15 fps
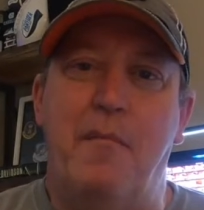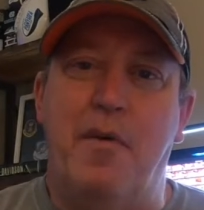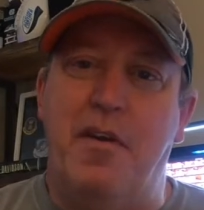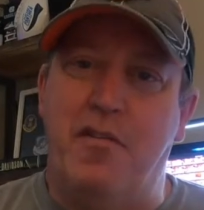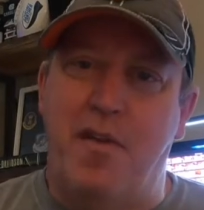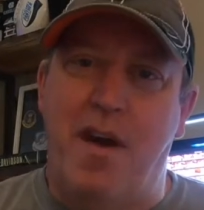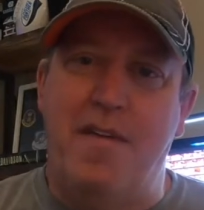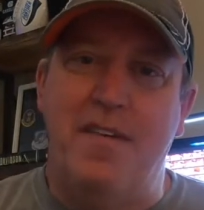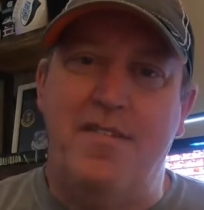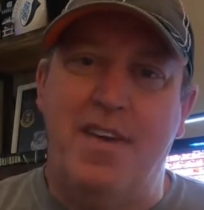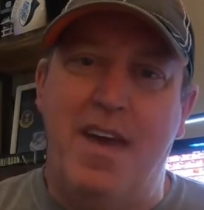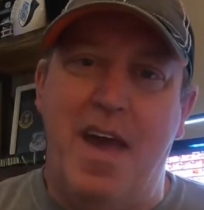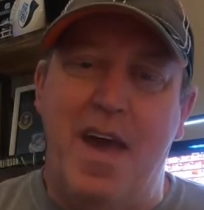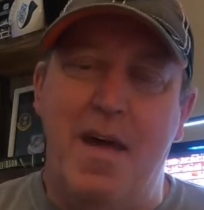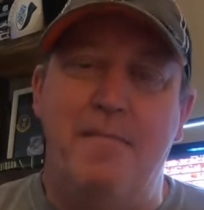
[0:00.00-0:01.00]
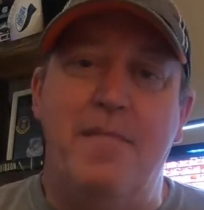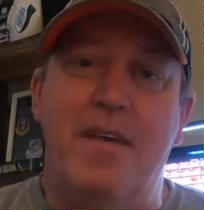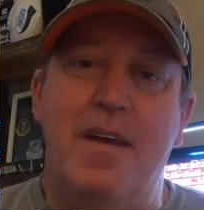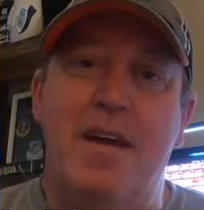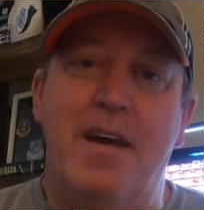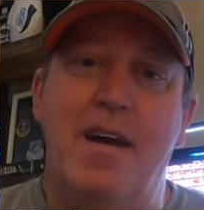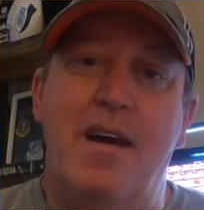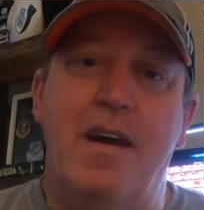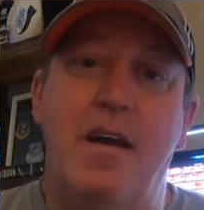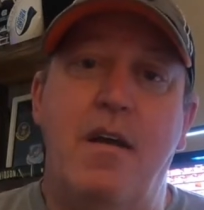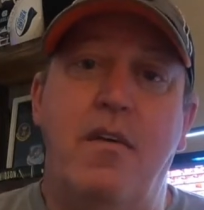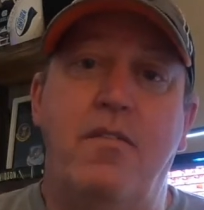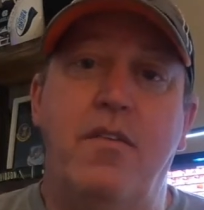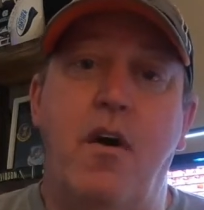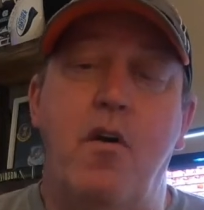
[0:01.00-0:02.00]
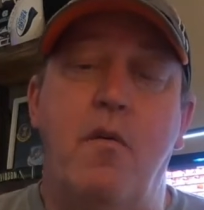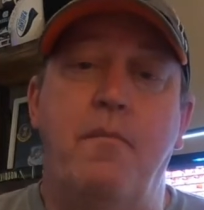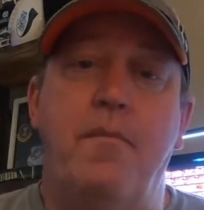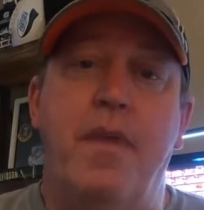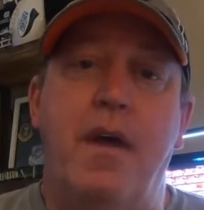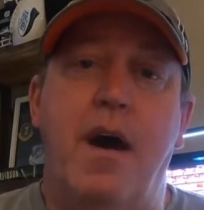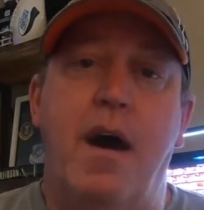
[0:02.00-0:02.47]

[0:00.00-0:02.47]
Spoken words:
I'm going to try this again. So